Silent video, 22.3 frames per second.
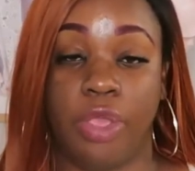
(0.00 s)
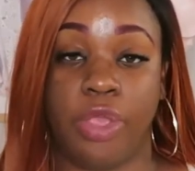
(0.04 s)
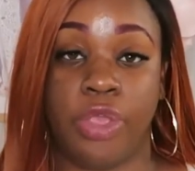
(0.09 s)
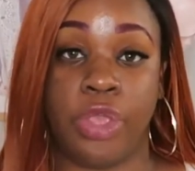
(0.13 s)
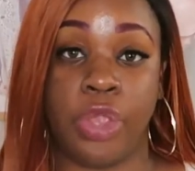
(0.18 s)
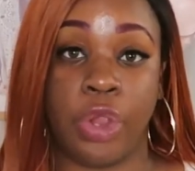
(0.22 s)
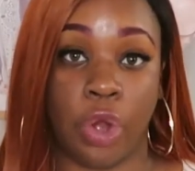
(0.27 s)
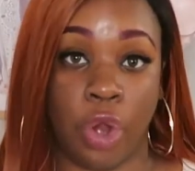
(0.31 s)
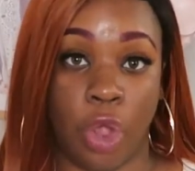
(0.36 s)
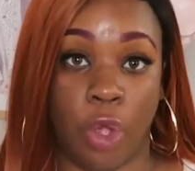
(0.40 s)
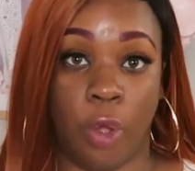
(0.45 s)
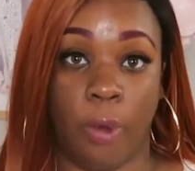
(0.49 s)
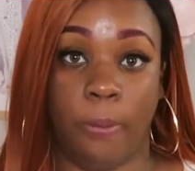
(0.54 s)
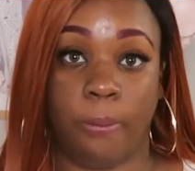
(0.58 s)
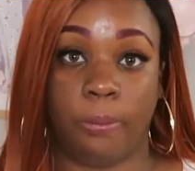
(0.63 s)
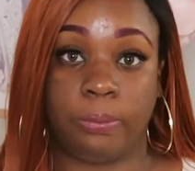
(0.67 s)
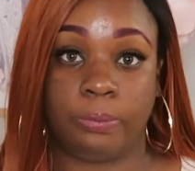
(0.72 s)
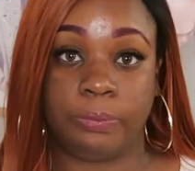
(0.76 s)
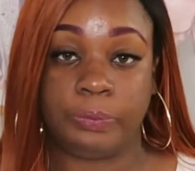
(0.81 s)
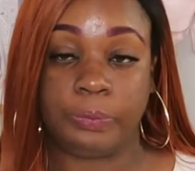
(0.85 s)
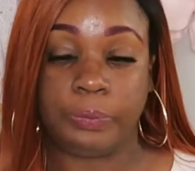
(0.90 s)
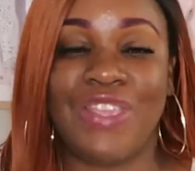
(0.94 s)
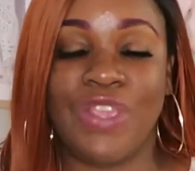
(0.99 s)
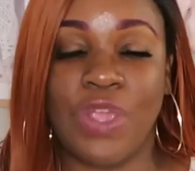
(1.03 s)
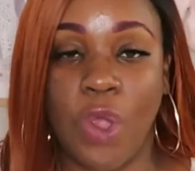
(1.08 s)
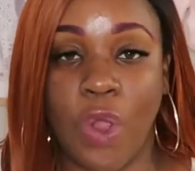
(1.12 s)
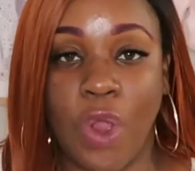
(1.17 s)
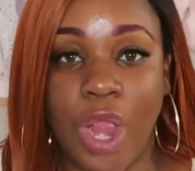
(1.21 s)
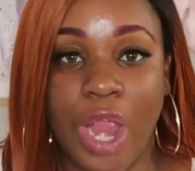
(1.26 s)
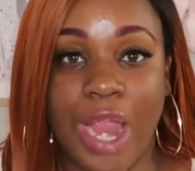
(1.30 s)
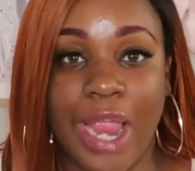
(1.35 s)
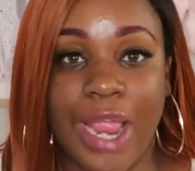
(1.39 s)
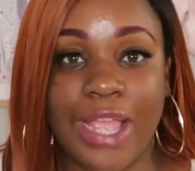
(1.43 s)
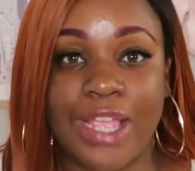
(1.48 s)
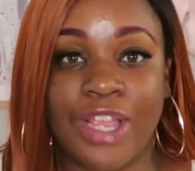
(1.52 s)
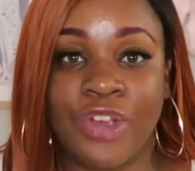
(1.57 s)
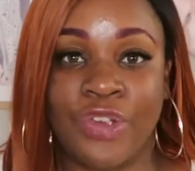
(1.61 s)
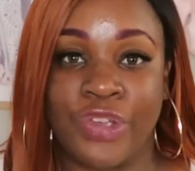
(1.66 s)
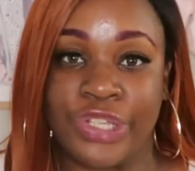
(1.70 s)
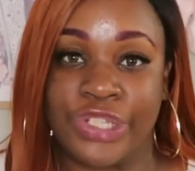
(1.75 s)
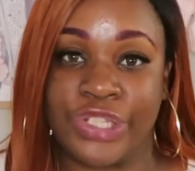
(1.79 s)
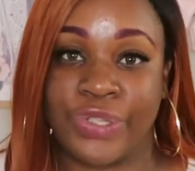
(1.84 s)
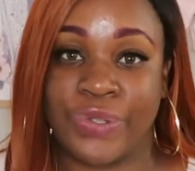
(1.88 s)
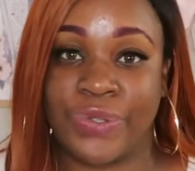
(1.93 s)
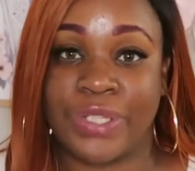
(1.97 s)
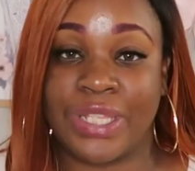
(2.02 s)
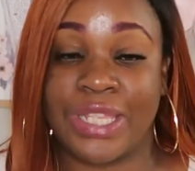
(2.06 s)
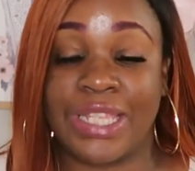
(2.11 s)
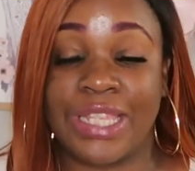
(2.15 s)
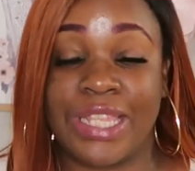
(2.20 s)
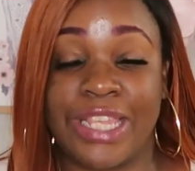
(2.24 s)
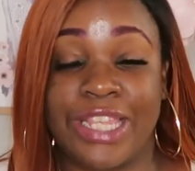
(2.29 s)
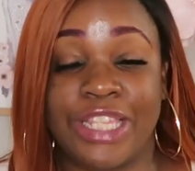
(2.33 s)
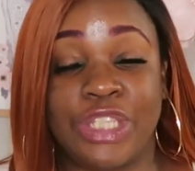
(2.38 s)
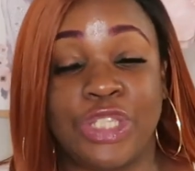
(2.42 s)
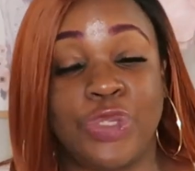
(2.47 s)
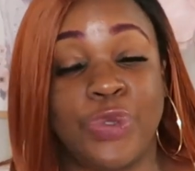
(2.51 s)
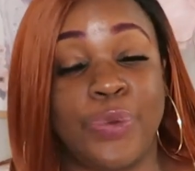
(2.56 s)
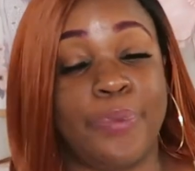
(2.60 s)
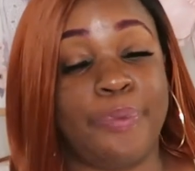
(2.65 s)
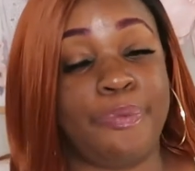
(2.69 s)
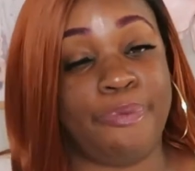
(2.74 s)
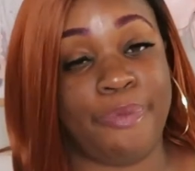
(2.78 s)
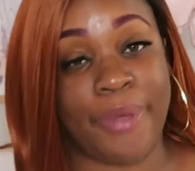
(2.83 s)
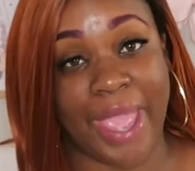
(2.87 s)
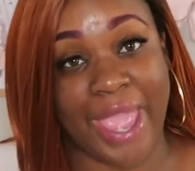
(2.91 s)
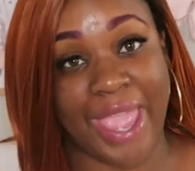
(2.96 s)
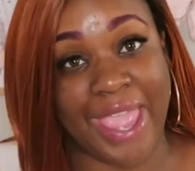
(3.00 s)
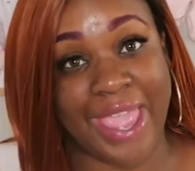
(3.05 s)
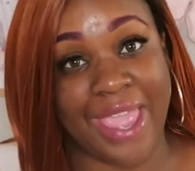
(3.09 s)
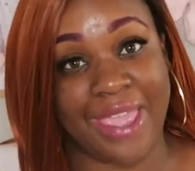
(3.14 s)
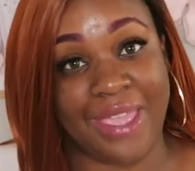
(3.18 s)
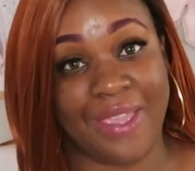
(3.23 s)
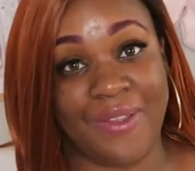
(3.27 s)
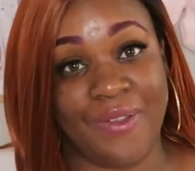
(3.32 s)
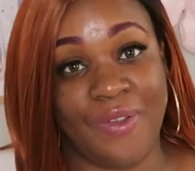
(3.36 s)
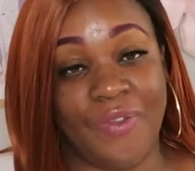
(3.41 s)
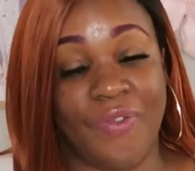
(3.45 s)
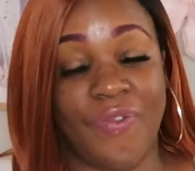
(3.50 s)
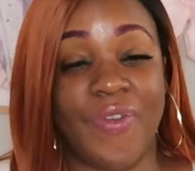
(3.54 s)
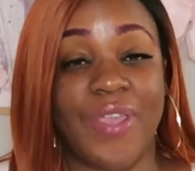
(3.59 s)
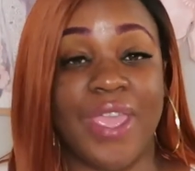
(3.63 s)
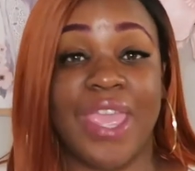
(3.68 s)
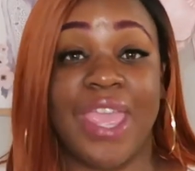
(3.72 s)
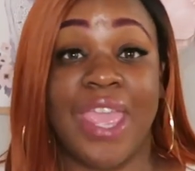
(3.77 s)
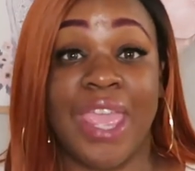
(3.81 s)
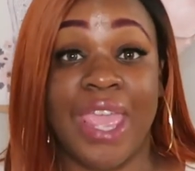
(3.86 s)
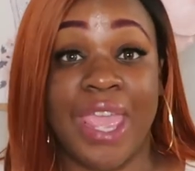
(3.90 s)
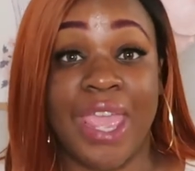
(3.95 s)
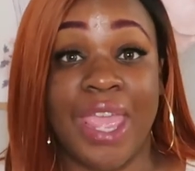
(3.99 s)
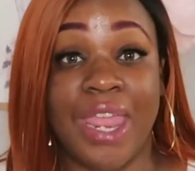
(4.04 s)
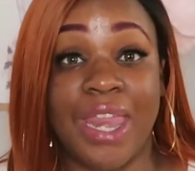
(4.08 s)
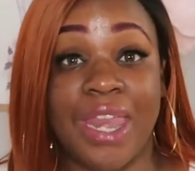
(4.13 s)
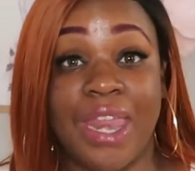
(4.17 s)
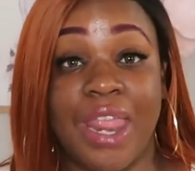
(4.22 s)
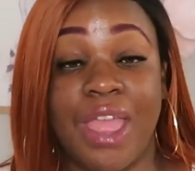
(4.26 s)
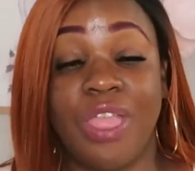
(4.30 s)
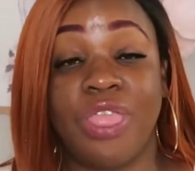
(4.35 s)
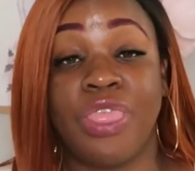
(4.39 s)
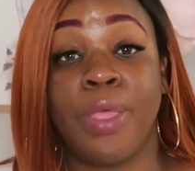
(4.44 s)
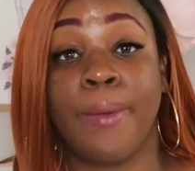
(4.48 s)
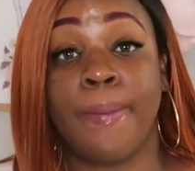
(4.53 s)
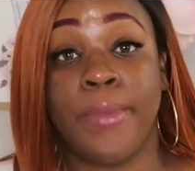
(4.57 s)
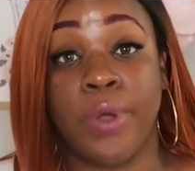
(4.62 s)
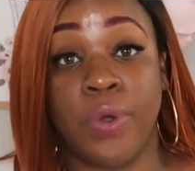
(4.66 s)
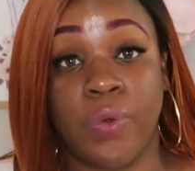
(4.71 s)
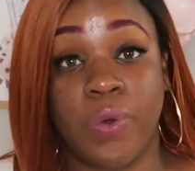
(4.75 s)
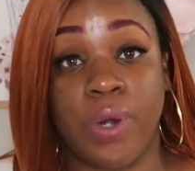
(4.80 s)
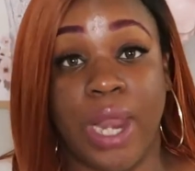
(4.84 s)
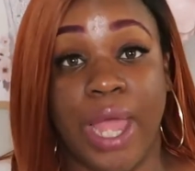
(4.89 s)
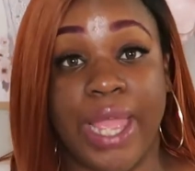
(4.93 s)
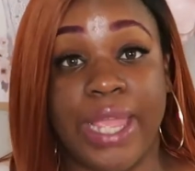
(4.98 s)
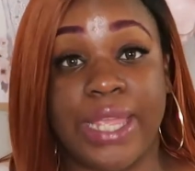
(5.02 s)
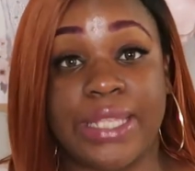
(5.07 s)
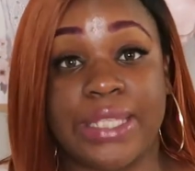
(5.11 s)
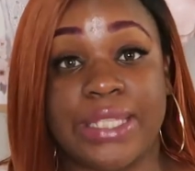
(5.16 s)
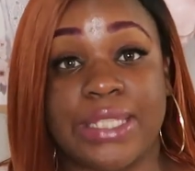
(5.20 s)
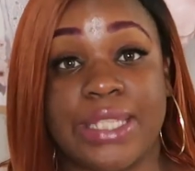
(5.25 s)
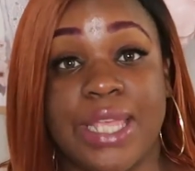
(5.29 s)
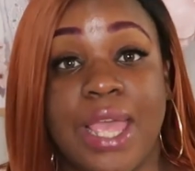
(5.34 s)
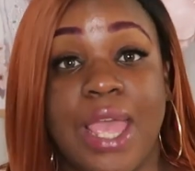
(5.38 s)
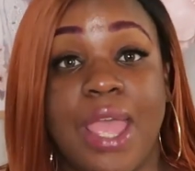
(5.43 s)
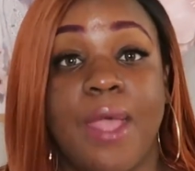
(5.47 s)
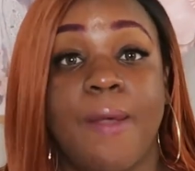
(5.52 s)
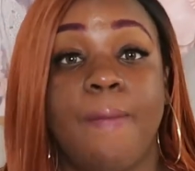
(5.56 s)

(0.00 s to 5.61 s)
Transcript: your home. Your crystals need to bathe in the moonlight.